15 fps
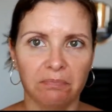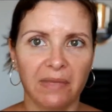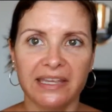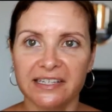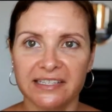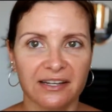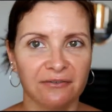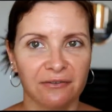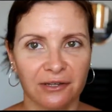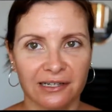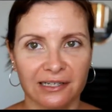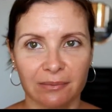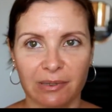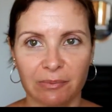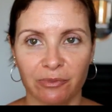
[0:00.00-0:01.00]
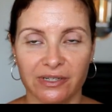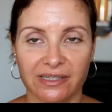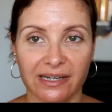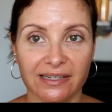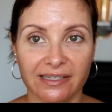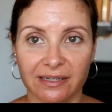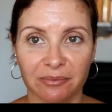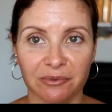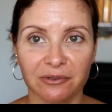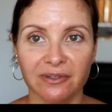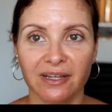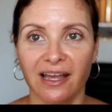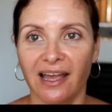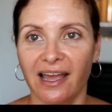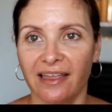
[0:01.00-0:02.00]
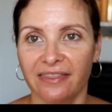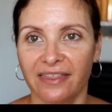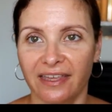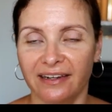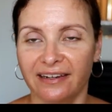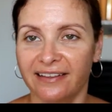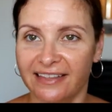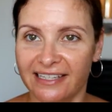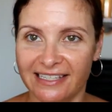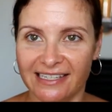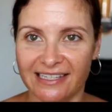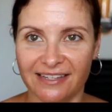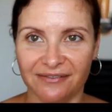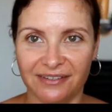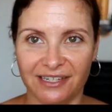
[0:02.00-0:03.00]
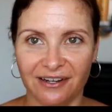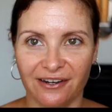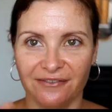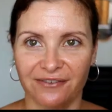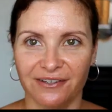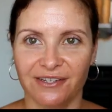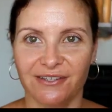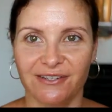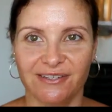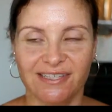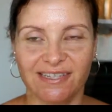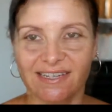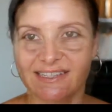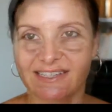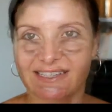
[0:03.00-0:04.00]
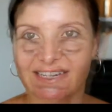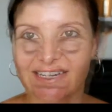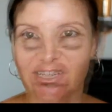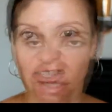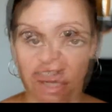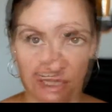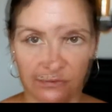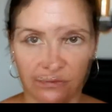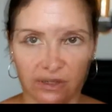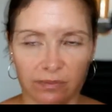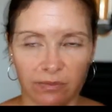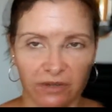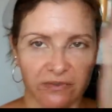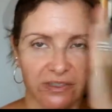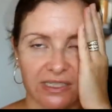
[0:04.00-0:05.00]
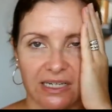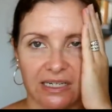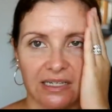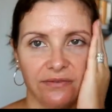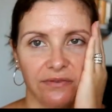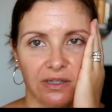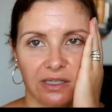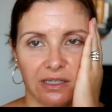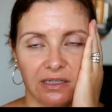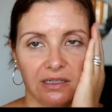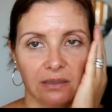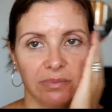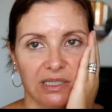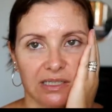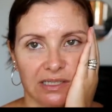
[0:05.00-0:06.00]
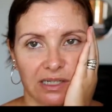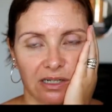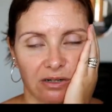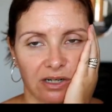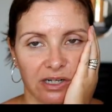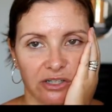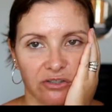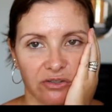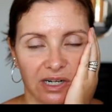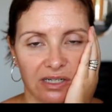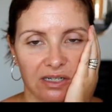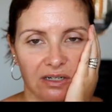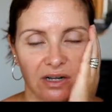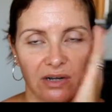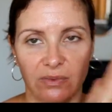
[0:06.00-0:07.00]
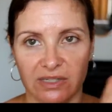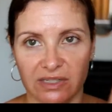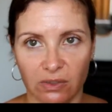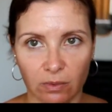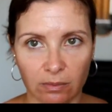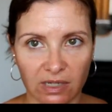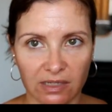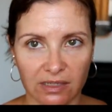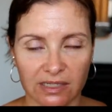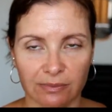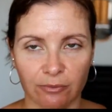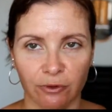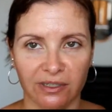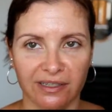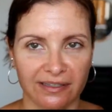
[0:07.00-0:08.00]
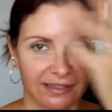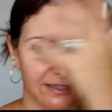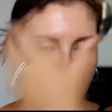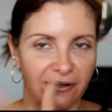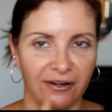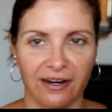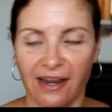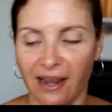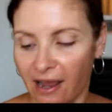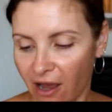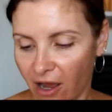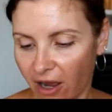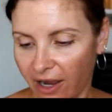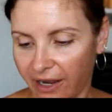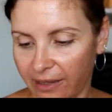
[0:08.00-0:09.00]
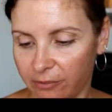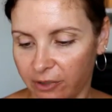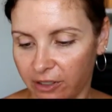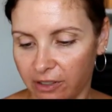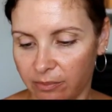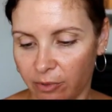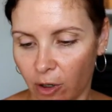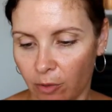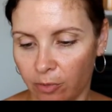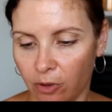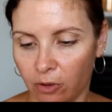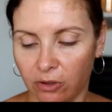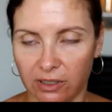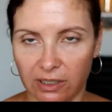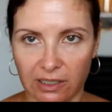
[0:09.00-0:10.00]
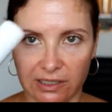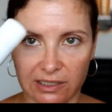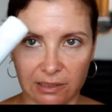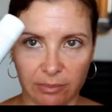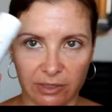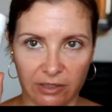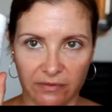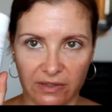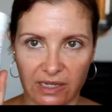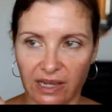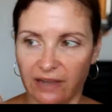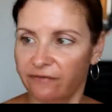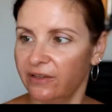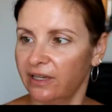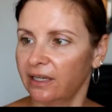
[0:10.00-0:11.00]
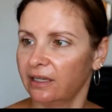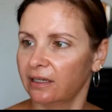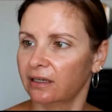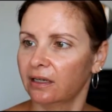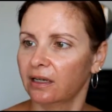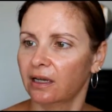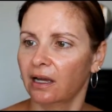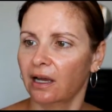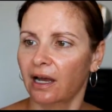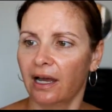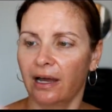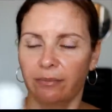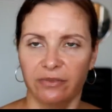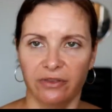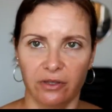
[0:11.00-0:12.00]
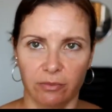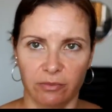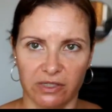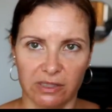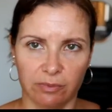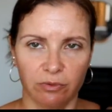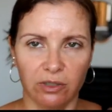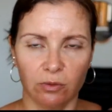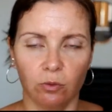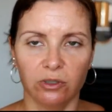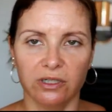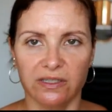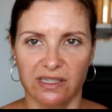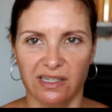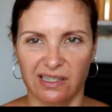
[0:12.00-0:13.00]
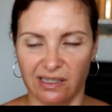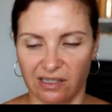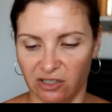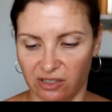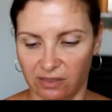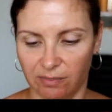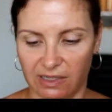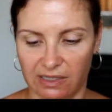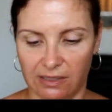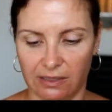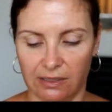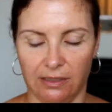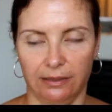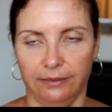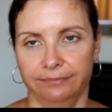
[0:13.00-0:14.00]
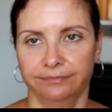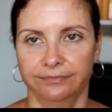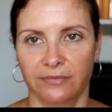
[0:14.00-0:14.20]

make yourself look a little bit presentable, then this is the video for you. So let's just get straight into it. He's feeling a little bit dehydrated. I went swimming this morning, so I am going to pop on a little bit of the Avene thermal spring water. So this is just basically